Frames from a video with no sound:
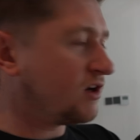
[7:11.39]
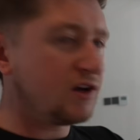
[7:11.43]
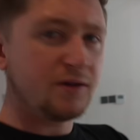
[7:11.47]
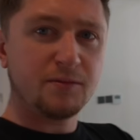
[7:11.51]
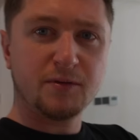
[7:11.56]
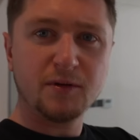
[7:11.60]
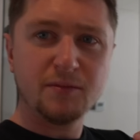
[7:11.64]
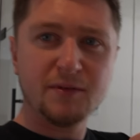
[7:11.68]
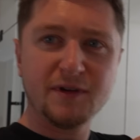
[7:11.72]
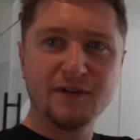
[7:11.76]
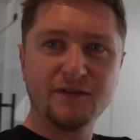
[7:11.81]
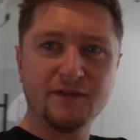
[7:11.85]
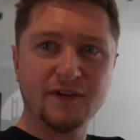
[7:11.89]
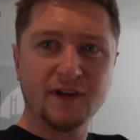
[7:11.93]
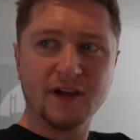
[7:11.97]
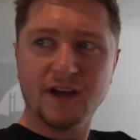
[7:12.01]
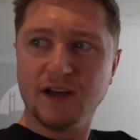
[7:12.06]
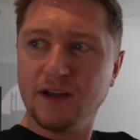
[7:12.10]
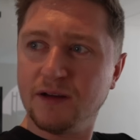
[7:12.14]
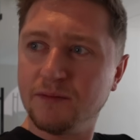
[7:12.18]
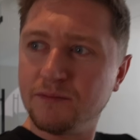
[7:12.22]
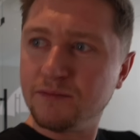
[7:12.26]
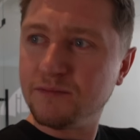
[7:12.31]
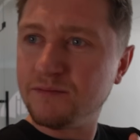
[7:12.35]
could probably
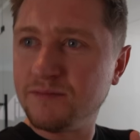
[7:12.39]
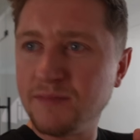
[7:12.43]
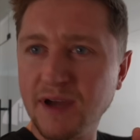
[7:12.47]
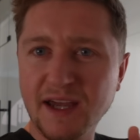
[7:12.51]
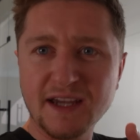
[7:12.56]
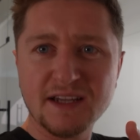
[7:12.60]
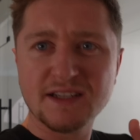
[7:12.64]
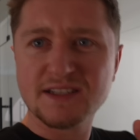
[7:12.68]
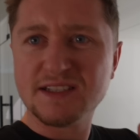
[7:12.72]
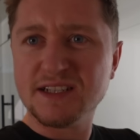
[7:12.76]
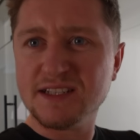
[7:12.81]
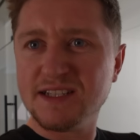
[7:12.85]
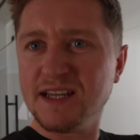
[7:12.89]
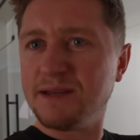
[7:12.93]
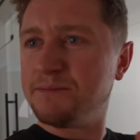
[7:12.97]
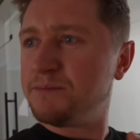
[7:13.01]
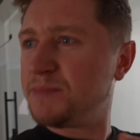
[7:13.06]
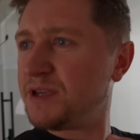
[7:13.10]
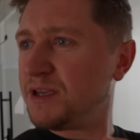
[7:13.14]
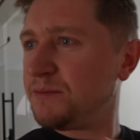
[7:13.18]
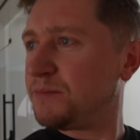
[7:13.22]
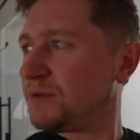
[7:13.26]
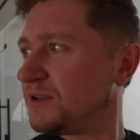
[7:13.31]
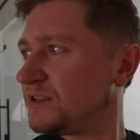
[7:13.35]
fit 8 to 10
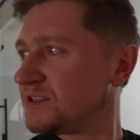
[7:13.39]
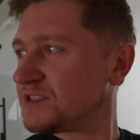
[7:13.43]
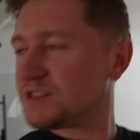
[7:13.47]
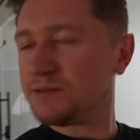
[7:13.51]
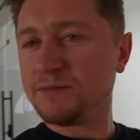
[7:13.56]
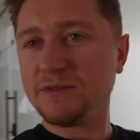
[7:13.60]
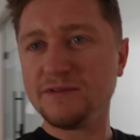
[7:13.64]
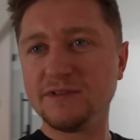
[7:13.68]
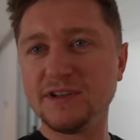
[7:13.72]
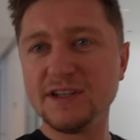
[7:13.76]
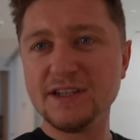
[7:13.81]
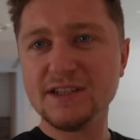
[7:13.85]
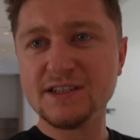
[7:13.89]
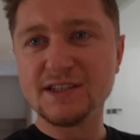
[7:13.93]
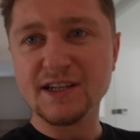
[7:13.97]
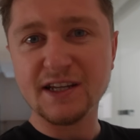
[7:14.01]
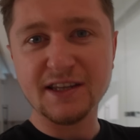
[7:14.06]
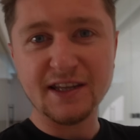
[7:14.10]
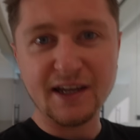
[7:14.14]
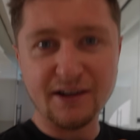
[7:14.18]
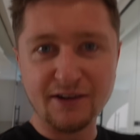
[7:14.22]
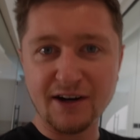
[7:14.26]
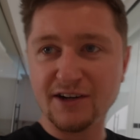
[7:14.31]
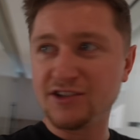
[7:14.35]
people in some of these,
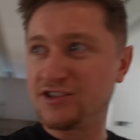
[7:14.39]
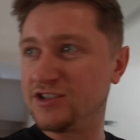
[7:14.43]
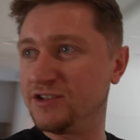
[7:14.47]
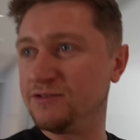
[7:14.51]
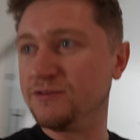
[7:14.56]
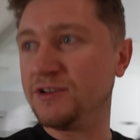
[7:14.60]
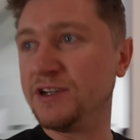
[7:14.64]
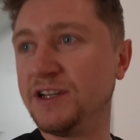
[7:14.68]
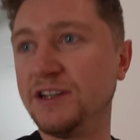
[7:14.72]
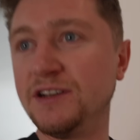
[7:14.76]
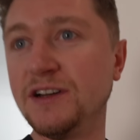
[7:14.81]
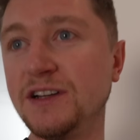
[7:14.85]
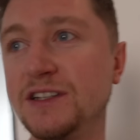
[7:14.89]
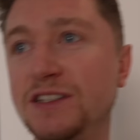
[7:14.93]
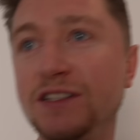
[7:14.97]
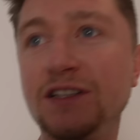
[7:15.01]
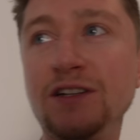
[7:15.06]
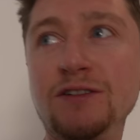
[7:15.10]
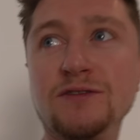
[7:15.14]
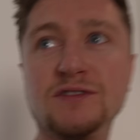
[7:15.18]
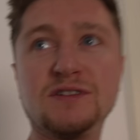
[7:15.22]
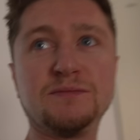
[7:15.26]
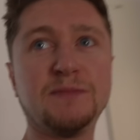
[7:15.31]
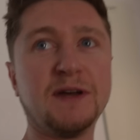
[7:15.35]
and they're actually really nice
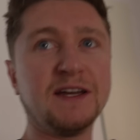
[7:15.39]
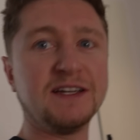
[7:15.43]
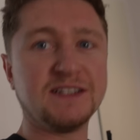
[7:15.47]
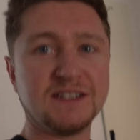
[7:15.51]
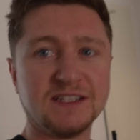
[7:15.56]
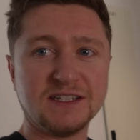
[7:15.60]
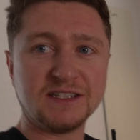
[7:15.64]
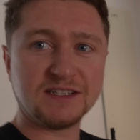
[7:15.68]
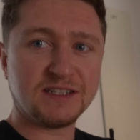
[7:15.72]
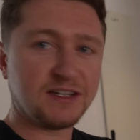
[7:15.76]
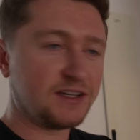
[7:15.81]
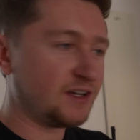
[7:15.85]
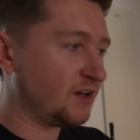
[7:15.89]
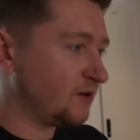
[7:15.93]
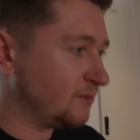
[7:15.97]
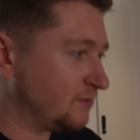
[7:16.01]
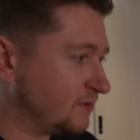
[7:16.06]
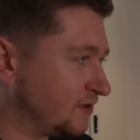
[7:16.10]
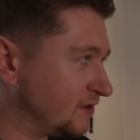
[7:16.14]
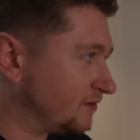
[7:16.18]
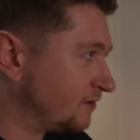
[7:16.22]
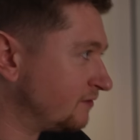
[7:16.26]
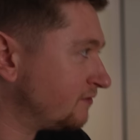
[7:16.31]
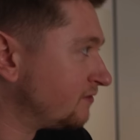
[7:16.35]
little spaces. I
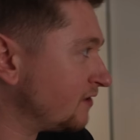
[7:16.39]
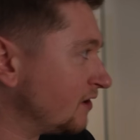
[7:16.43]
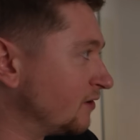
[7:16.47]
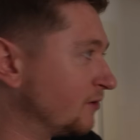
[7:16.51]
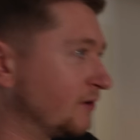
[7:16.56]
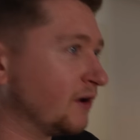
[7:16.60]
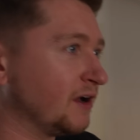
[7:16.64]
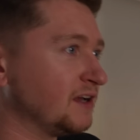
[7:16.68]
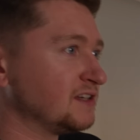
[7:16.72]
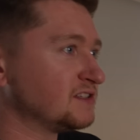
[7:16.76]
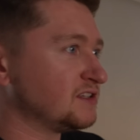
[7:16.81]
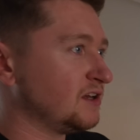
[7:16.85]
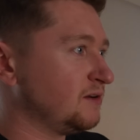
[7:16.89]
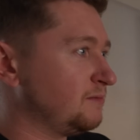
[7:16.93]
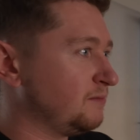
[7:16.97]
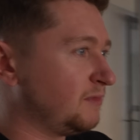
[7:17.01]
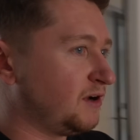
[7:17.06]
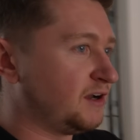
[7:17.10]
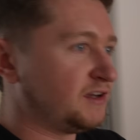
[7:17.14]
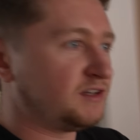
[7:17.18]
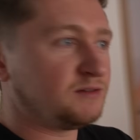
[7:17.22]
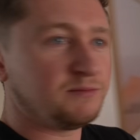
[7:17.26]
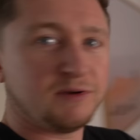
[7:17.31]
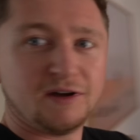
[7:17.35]
hope the Flow guys don't
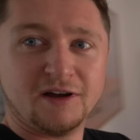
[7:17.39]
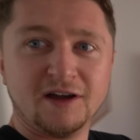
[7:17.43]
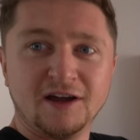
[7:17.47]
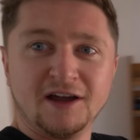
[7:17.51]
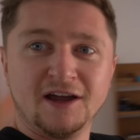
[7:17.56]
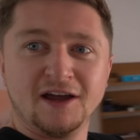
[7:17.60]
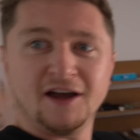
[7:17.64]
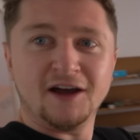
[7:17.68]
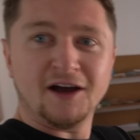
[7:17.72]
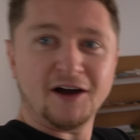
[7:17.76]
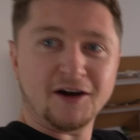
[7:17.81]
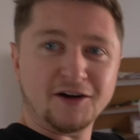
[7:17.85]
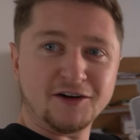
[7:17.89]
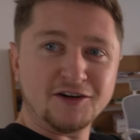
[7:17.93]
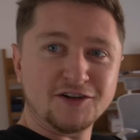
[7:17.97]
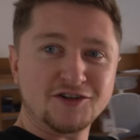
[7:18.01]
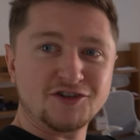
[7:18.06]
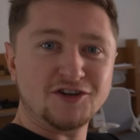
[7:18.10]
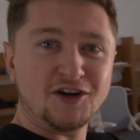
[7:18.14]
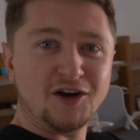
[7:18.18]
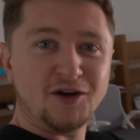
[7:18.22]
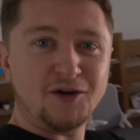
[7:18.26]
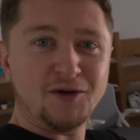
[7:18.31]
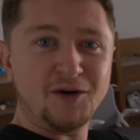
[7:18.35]
mind, but I'm going to
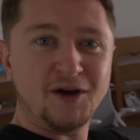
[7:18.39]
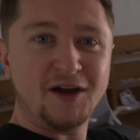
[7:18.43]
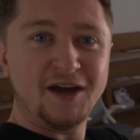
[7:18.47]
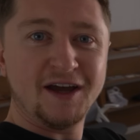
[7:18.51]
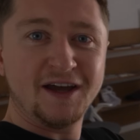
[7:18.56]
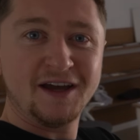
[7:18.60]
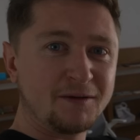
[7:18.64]
show.